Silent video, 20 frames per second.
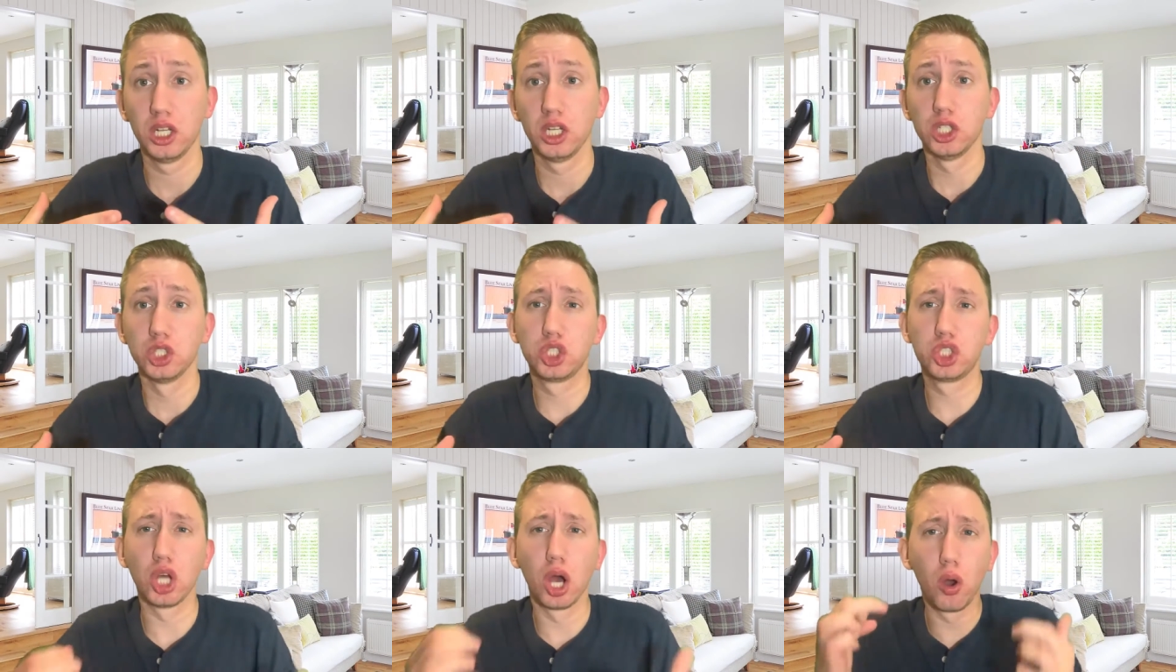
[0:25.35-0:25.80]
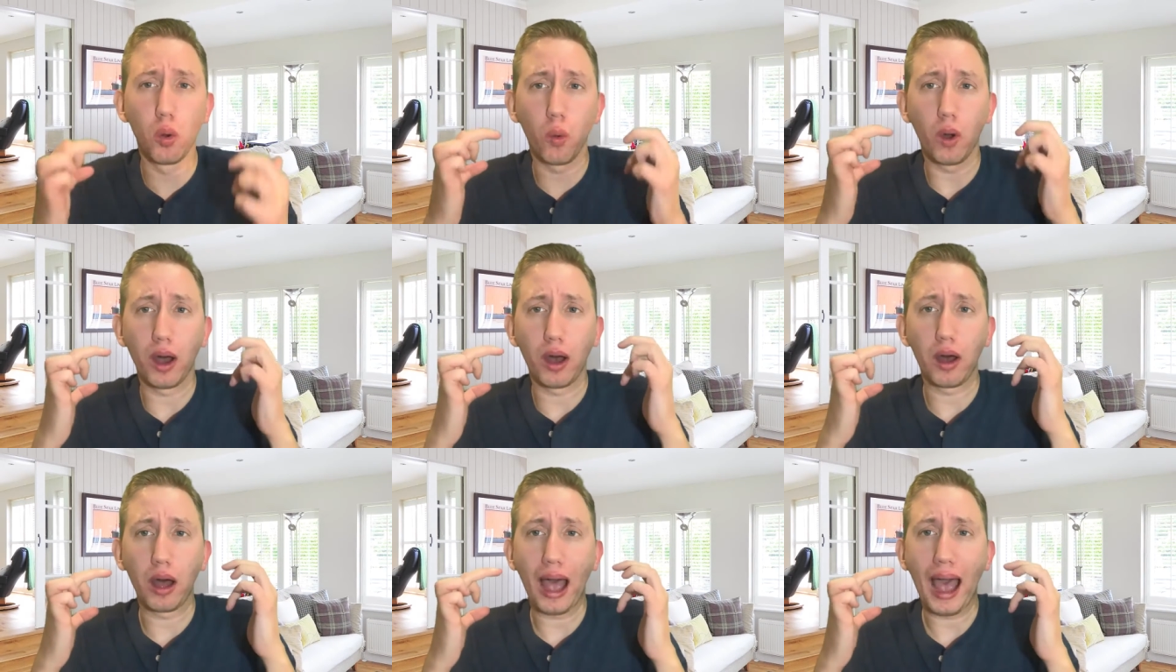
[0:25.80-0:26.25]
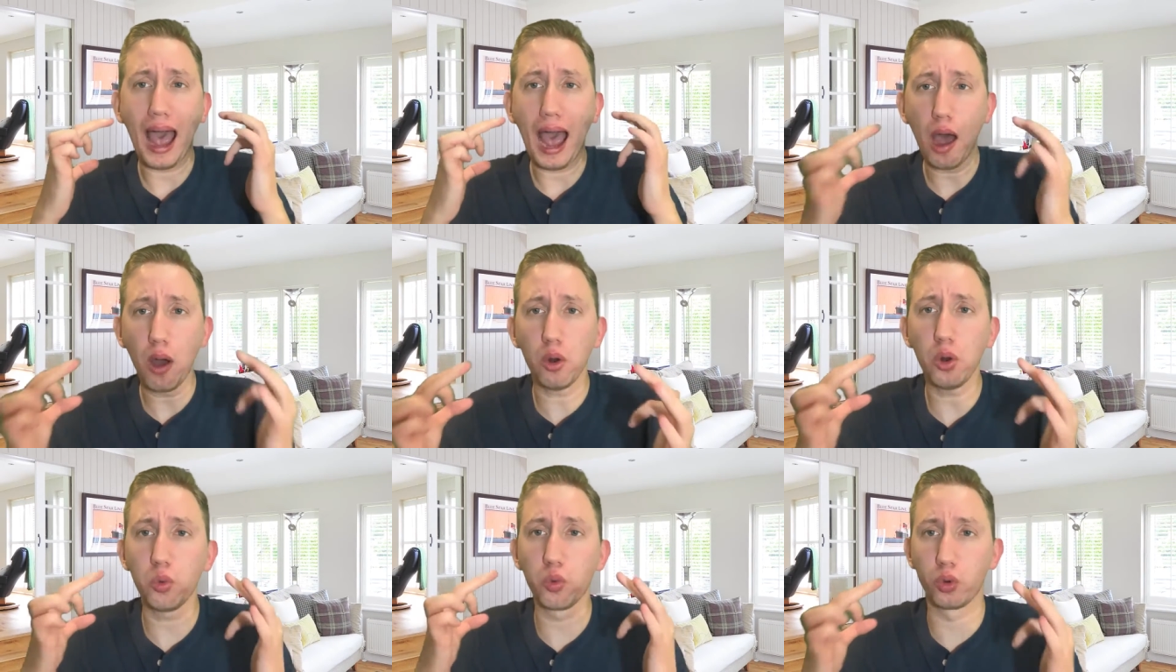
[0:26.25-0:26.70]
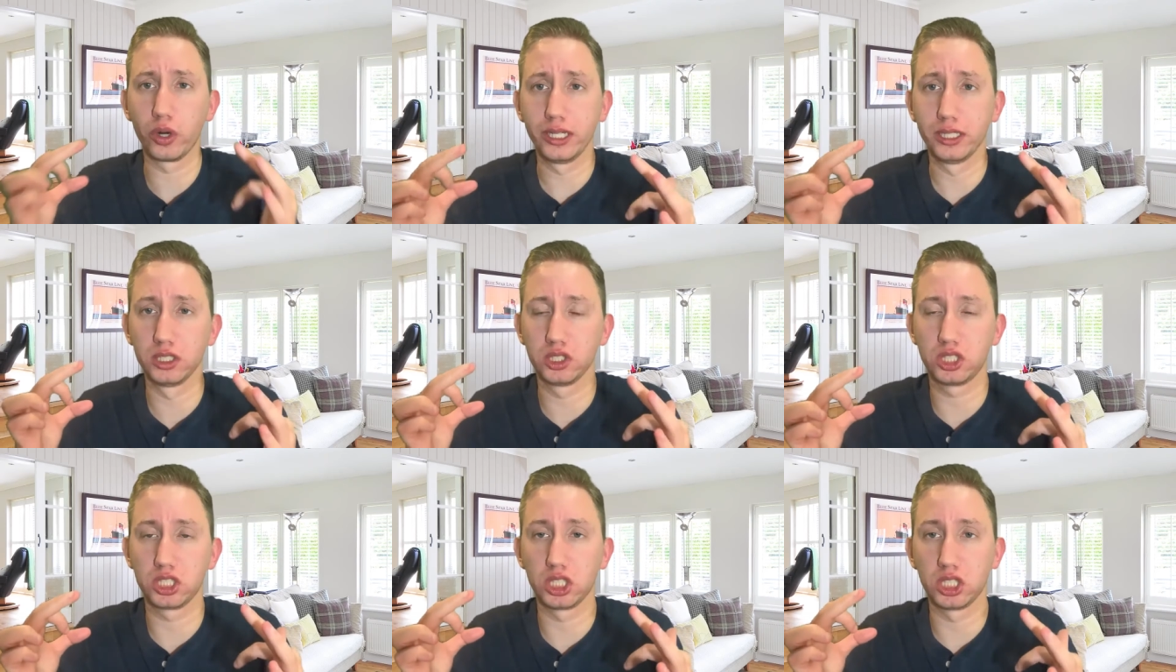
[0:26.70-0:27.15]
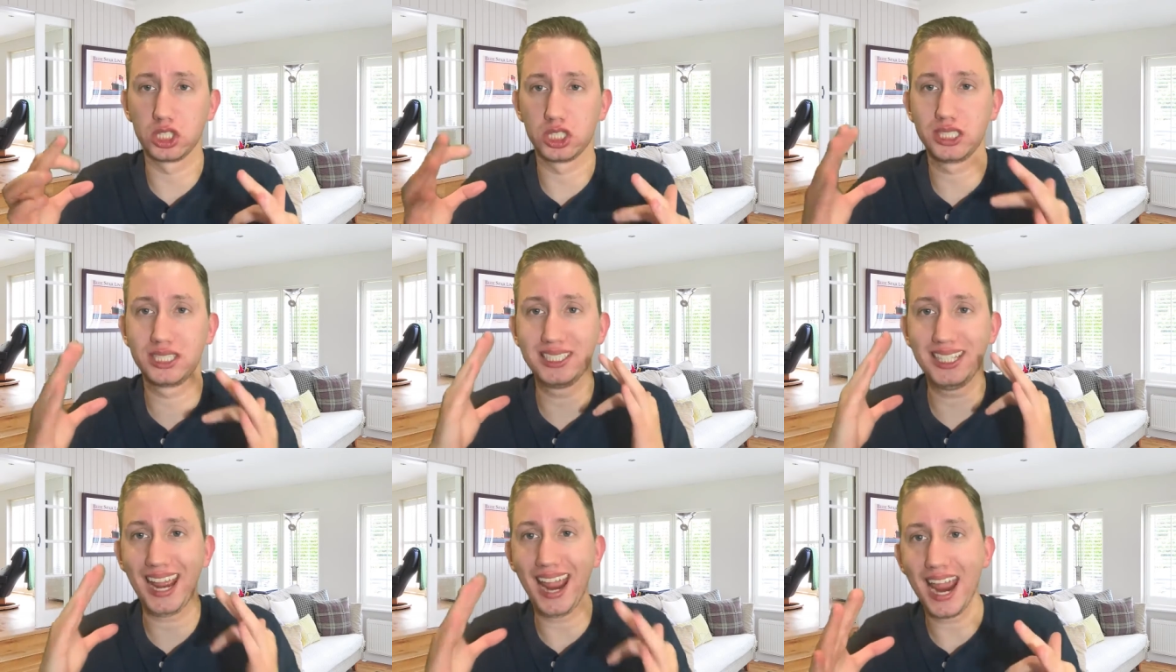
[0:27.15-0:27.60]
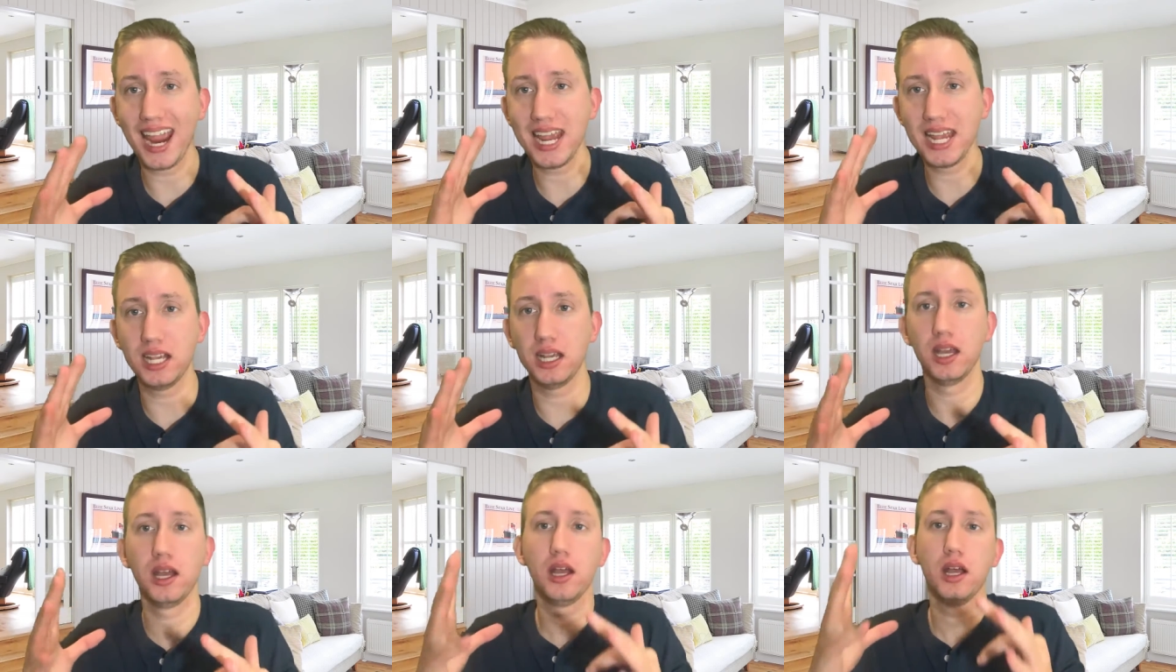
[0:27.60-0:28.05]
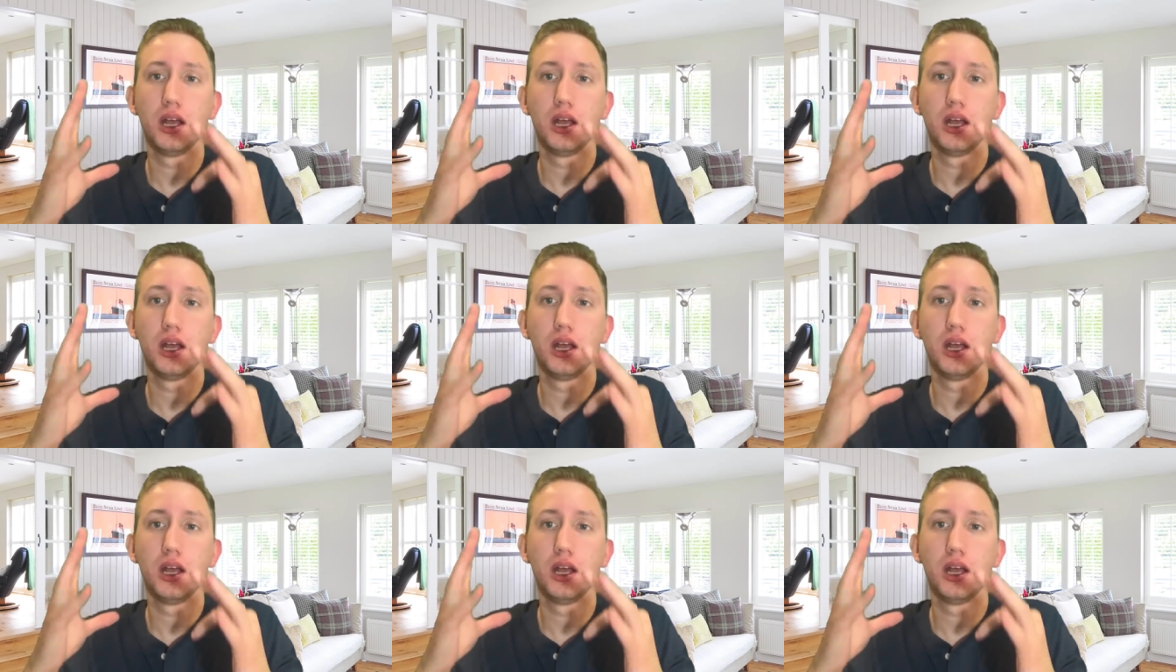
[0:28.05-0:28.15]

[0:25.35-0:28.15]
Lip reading: So how do realtors take